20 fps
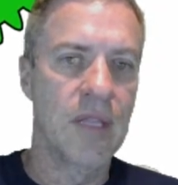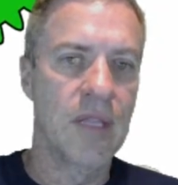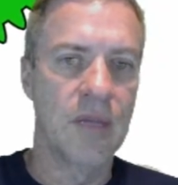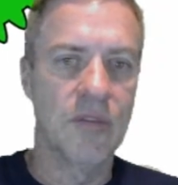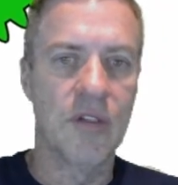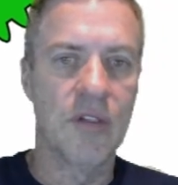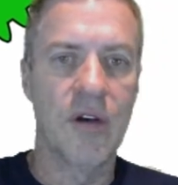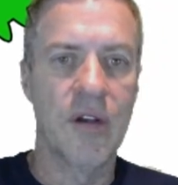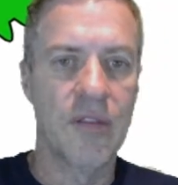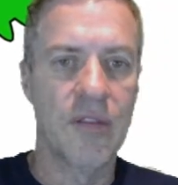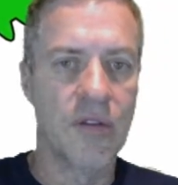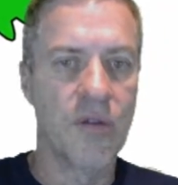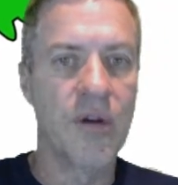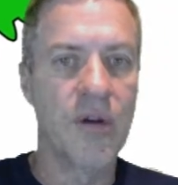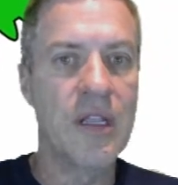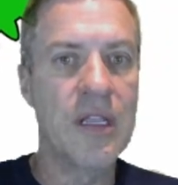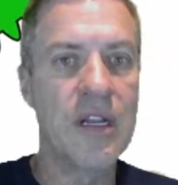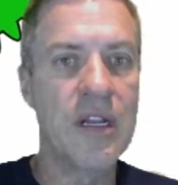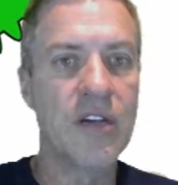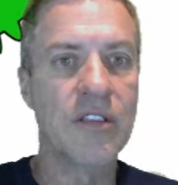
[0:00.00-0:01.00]
the
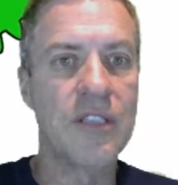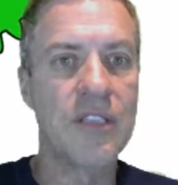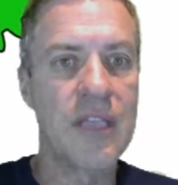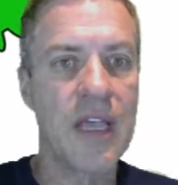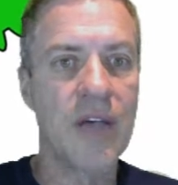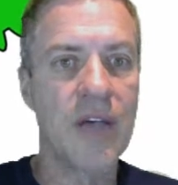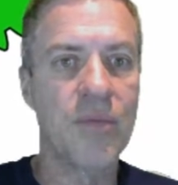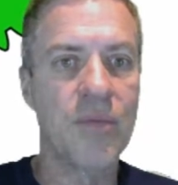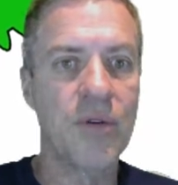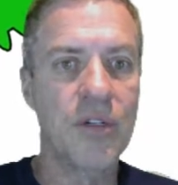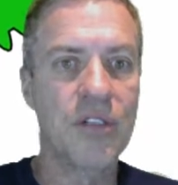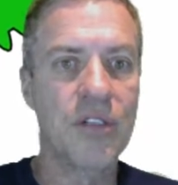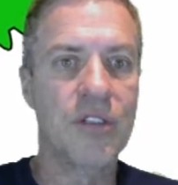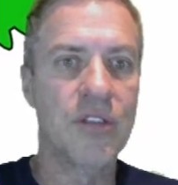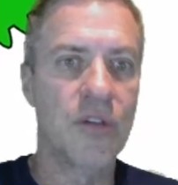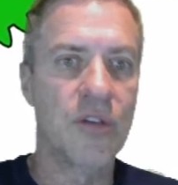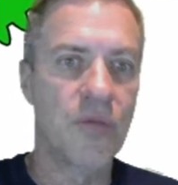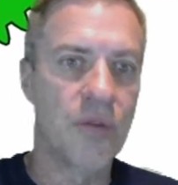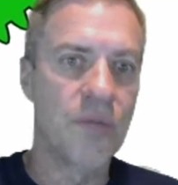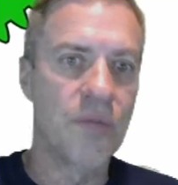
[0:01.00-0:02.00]
green gear is the output,
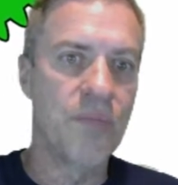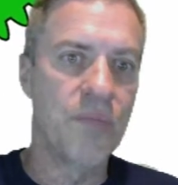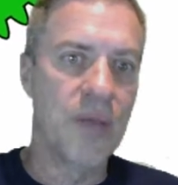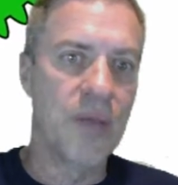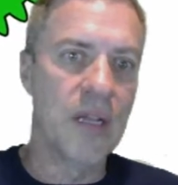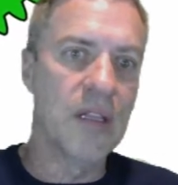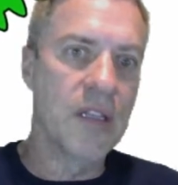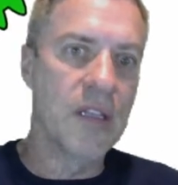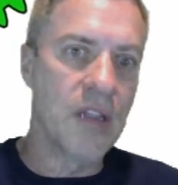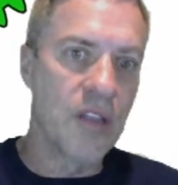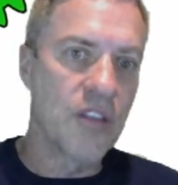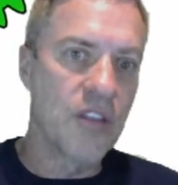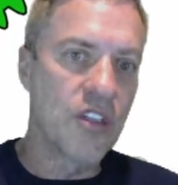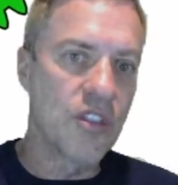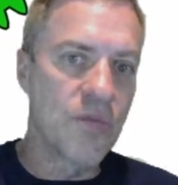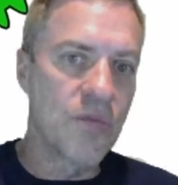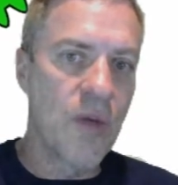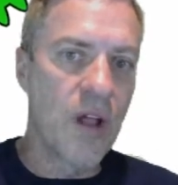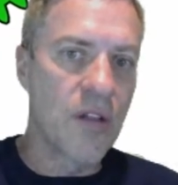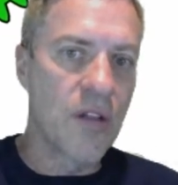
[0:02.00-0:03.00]
so we're pedaling on the
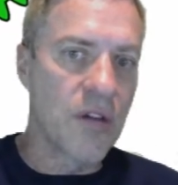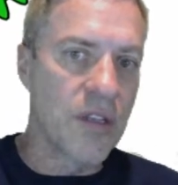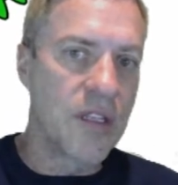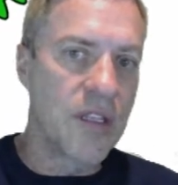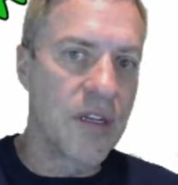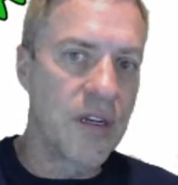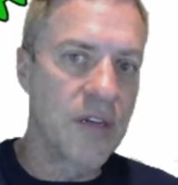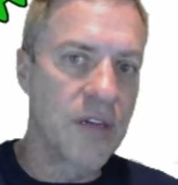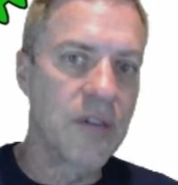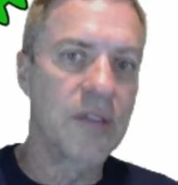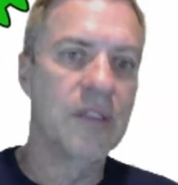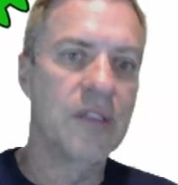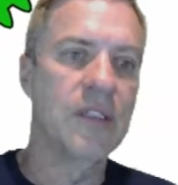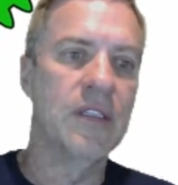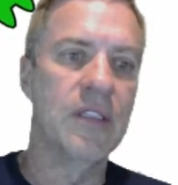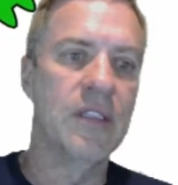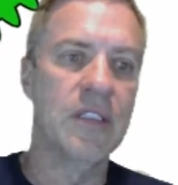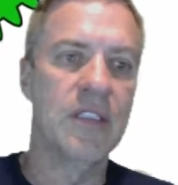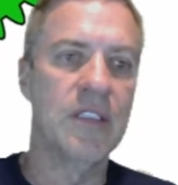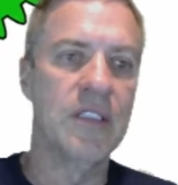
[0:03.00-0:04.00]
smaller gear
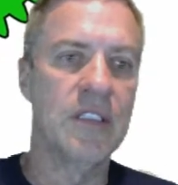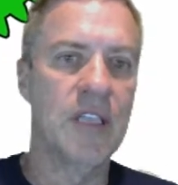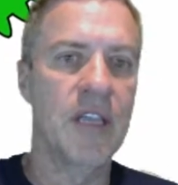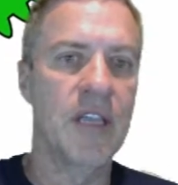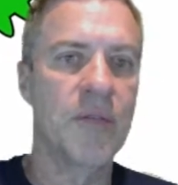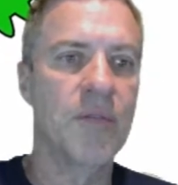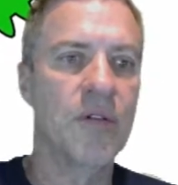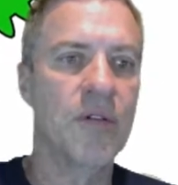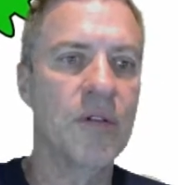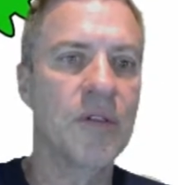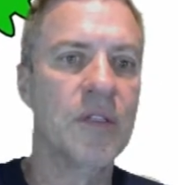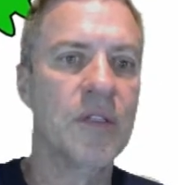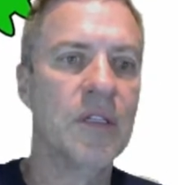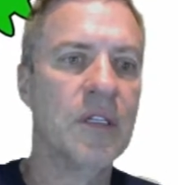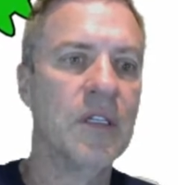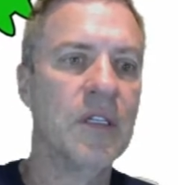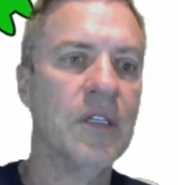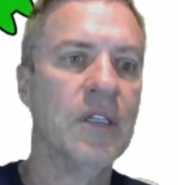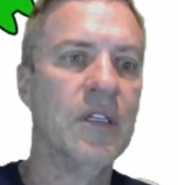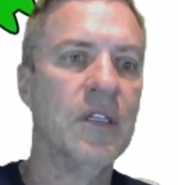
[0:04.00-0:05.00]
in this example.
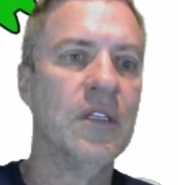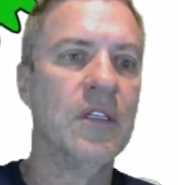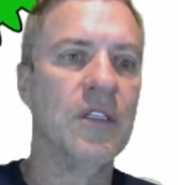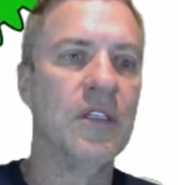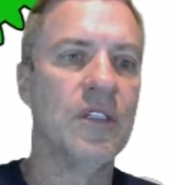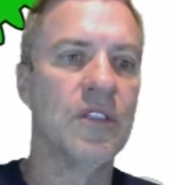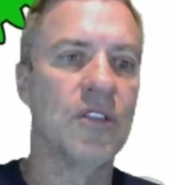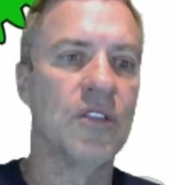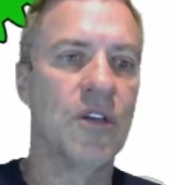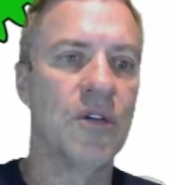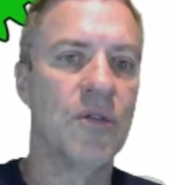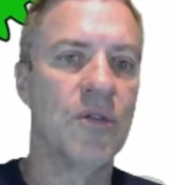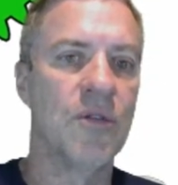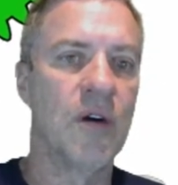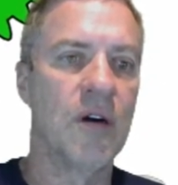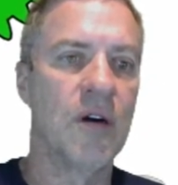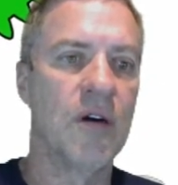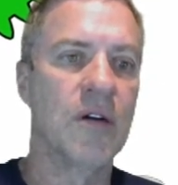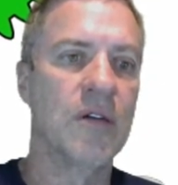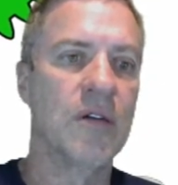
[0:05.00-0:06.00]
So
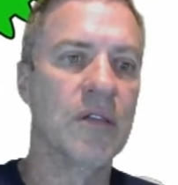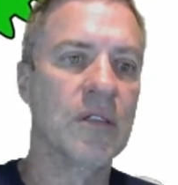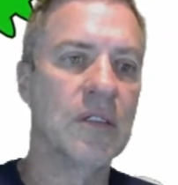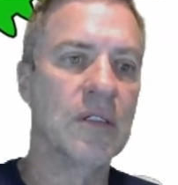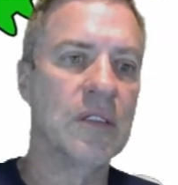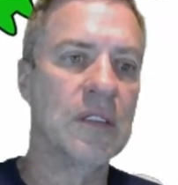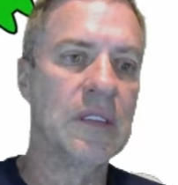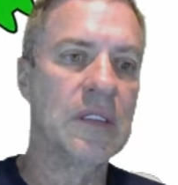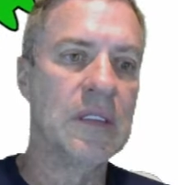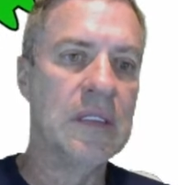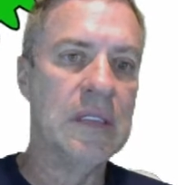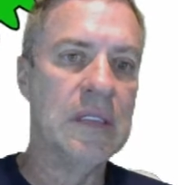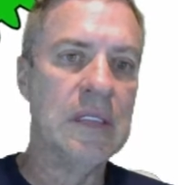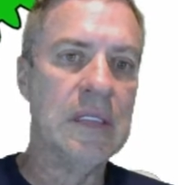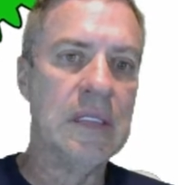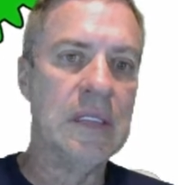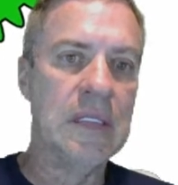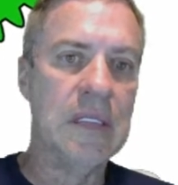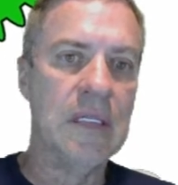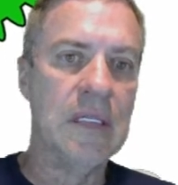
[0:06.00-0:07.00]
our
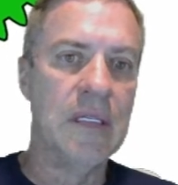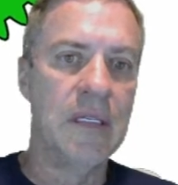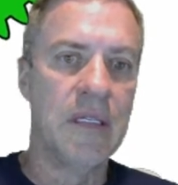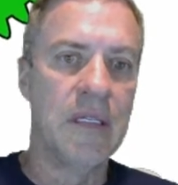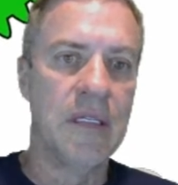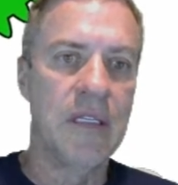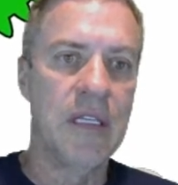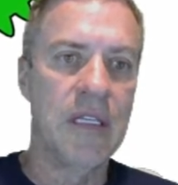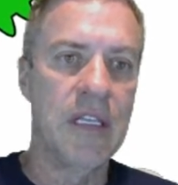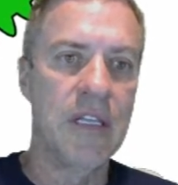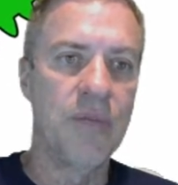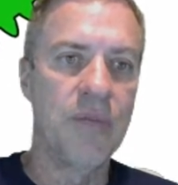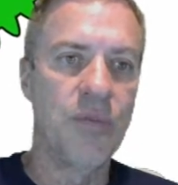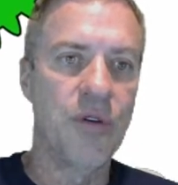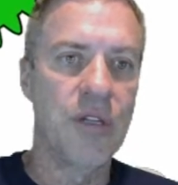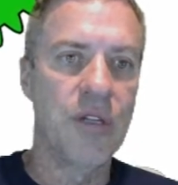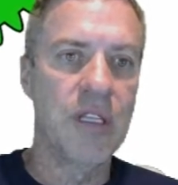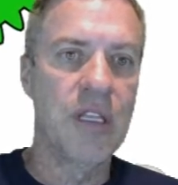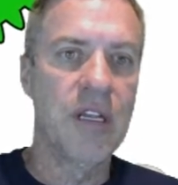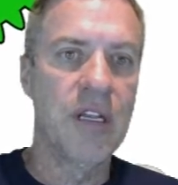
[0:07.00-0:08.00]

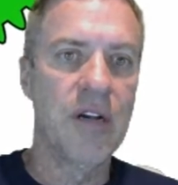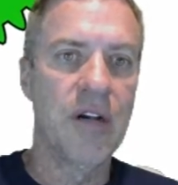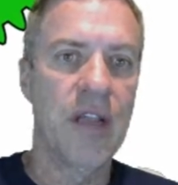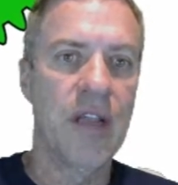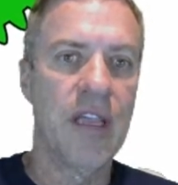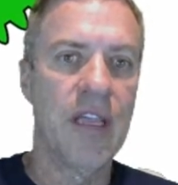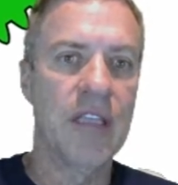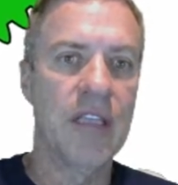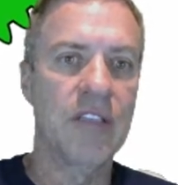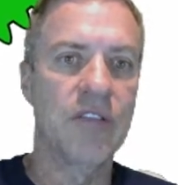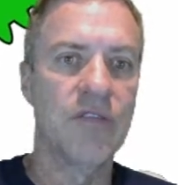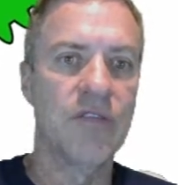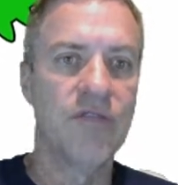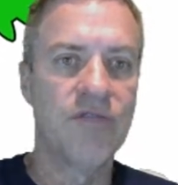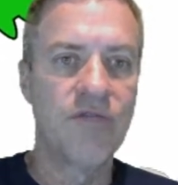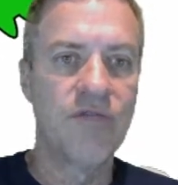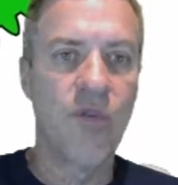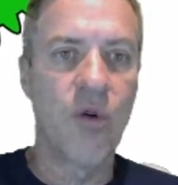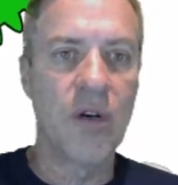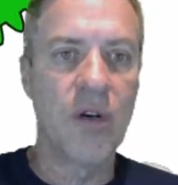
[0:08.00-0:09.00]
input gear has
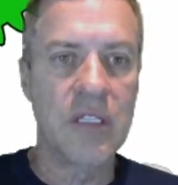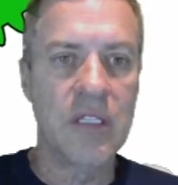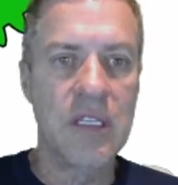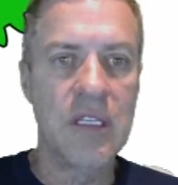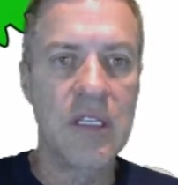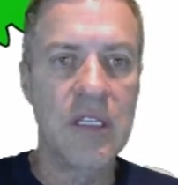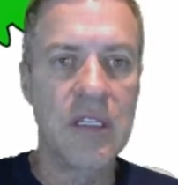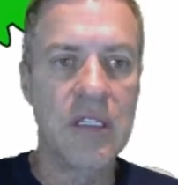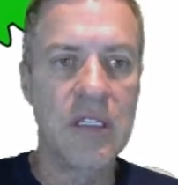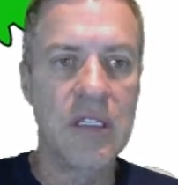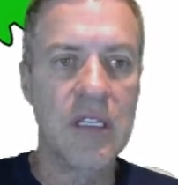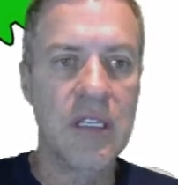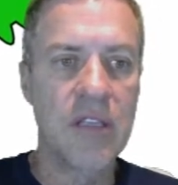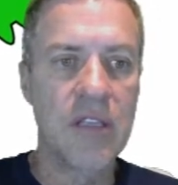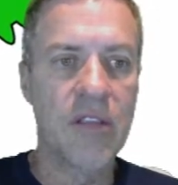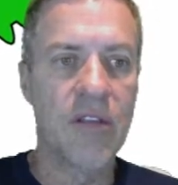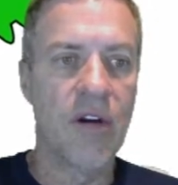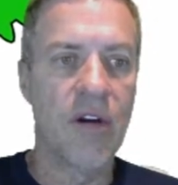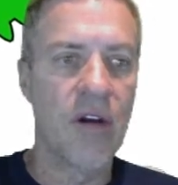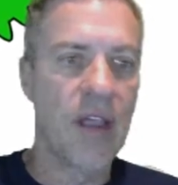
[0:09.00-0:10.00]
14
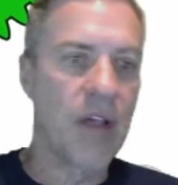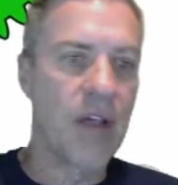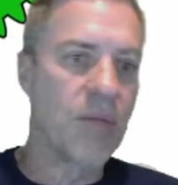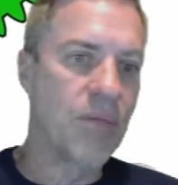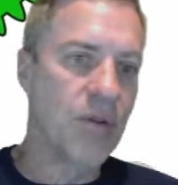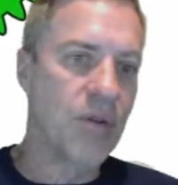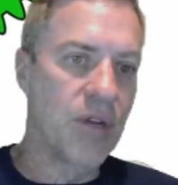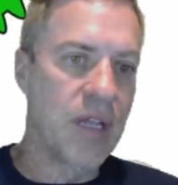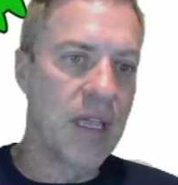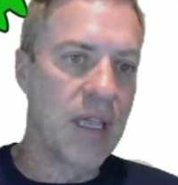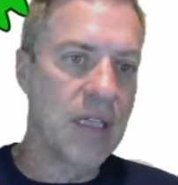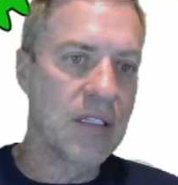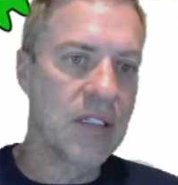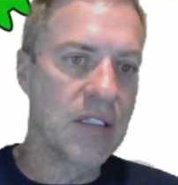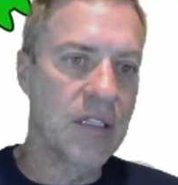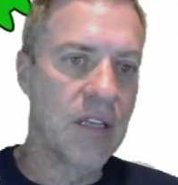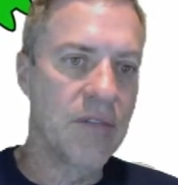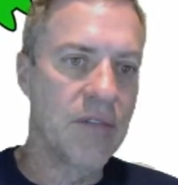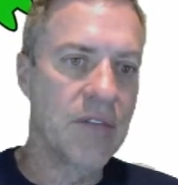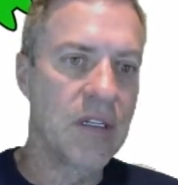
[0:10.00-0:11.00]
teeth, our output has
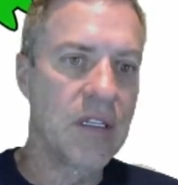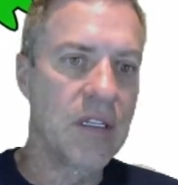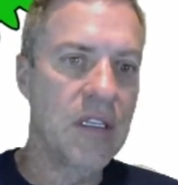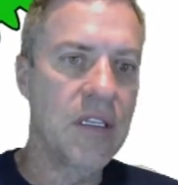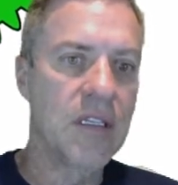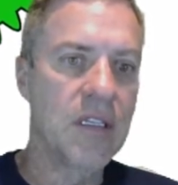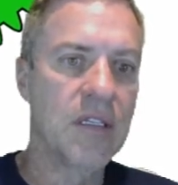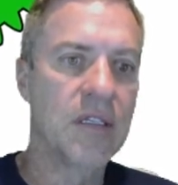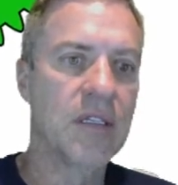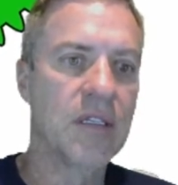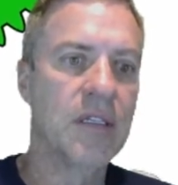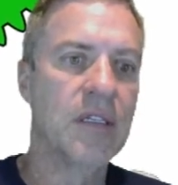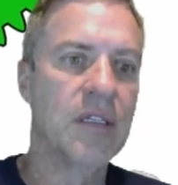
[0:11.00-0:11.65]
70.